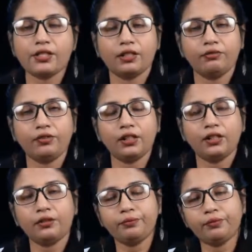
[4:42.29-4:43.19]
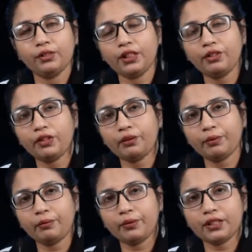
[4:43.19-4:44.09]
of the Union
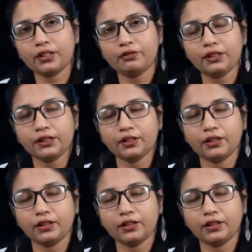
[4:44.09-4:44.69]
Public Service,